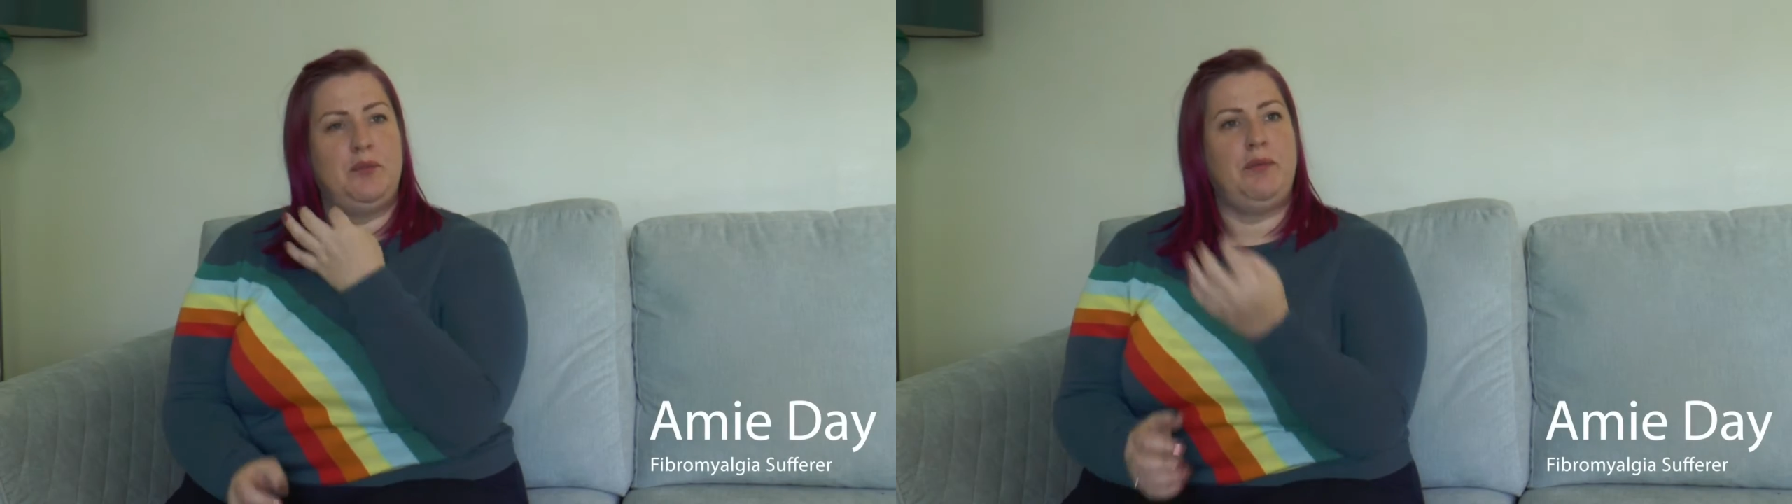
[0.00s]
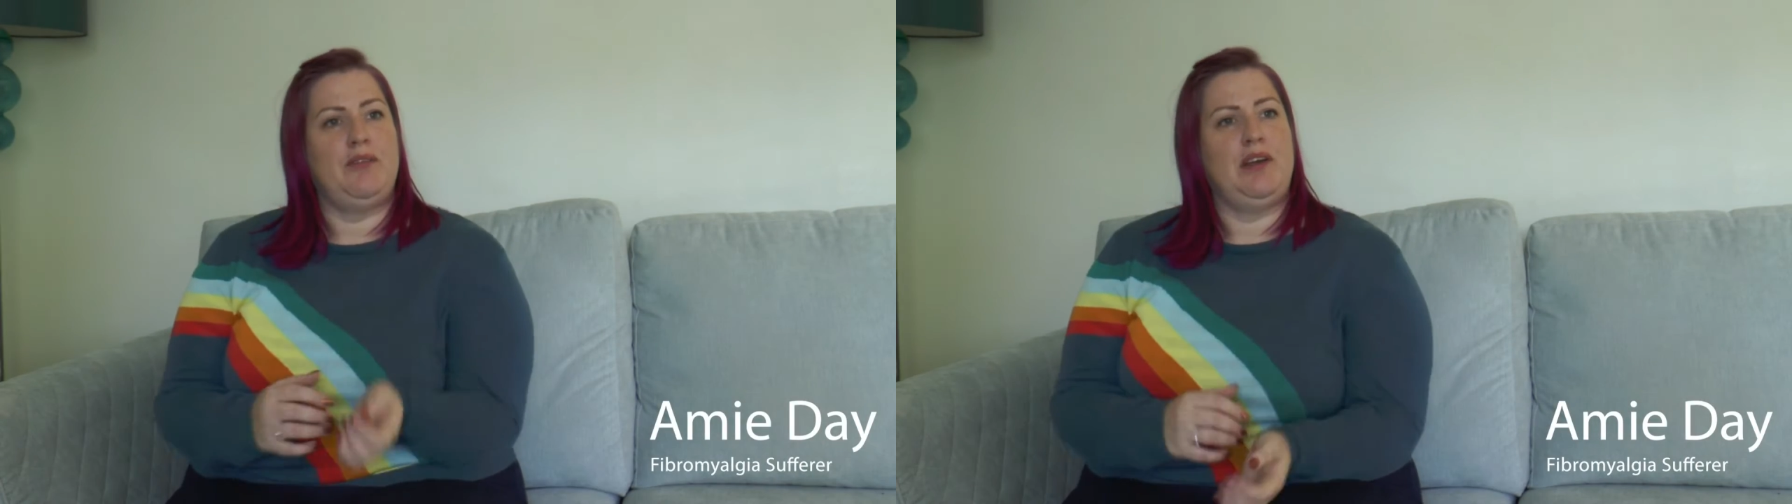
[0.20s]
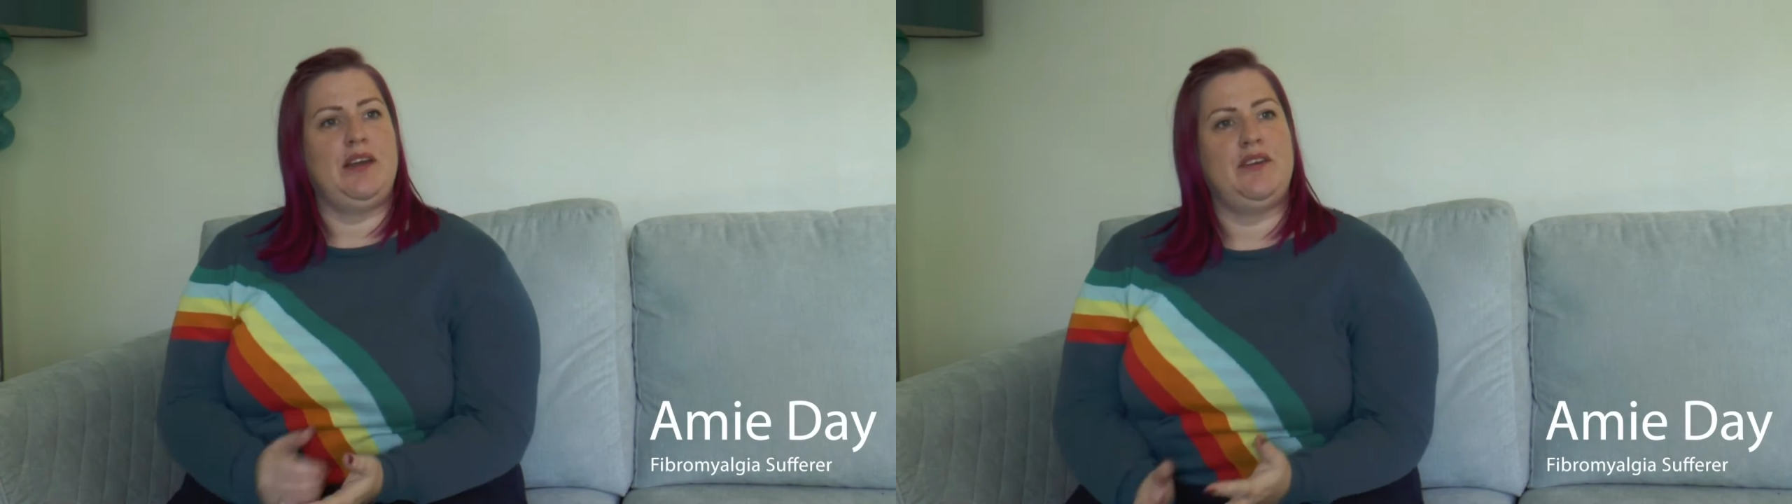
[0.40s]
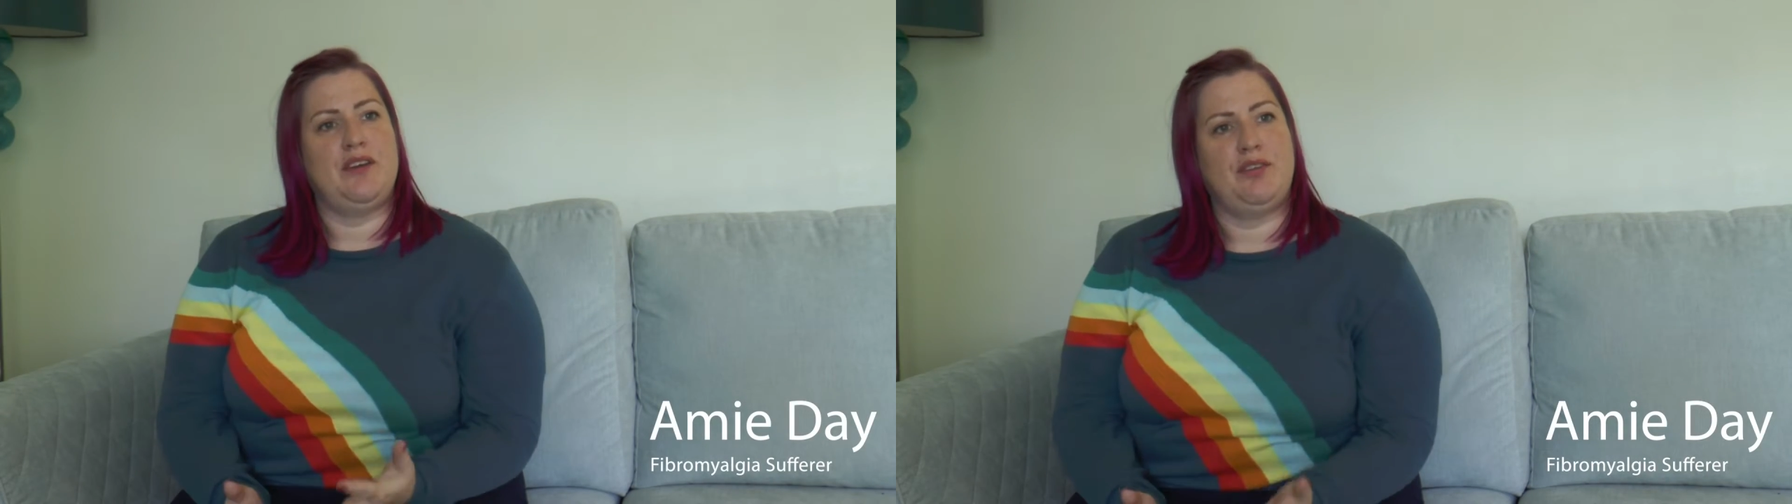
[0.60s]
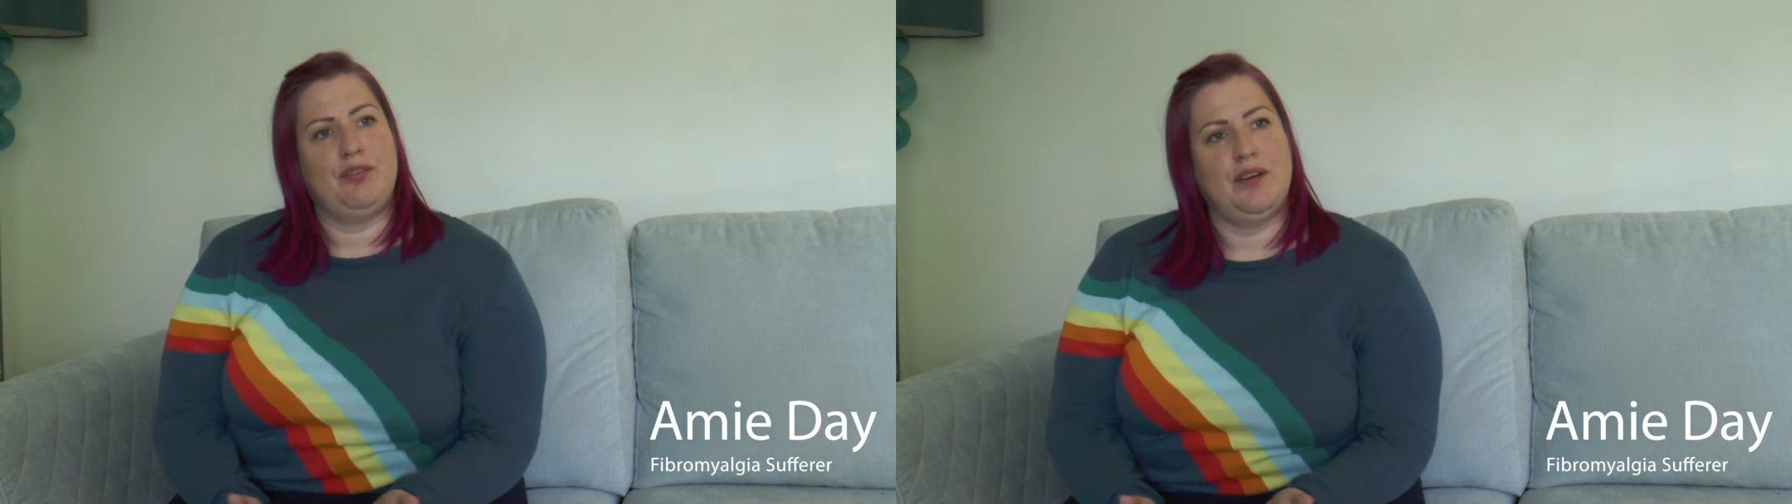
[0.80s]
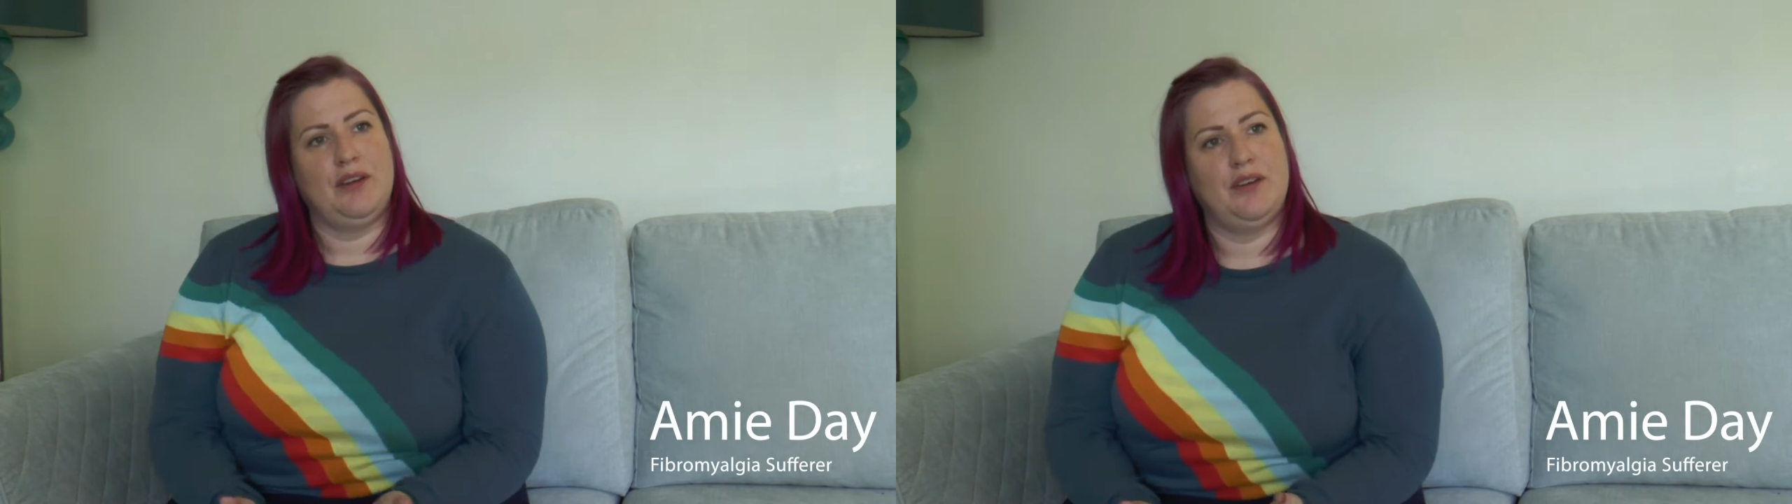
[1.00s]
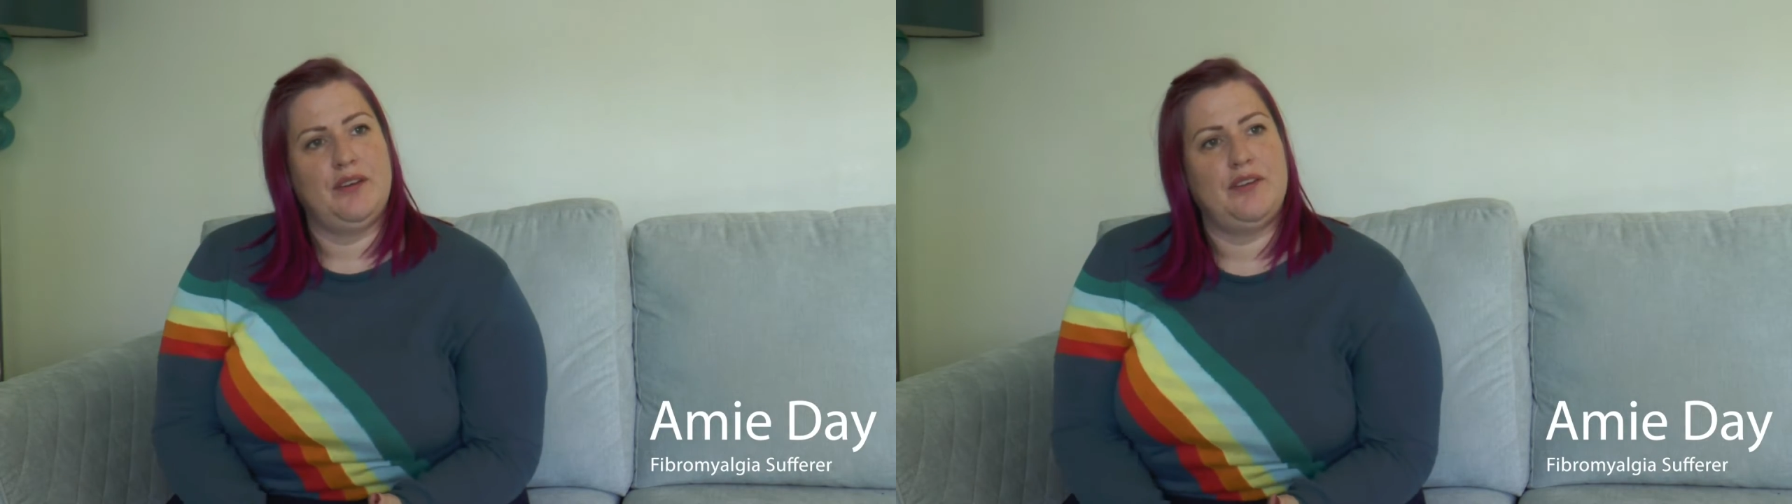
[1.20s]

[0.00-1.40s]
can be really different.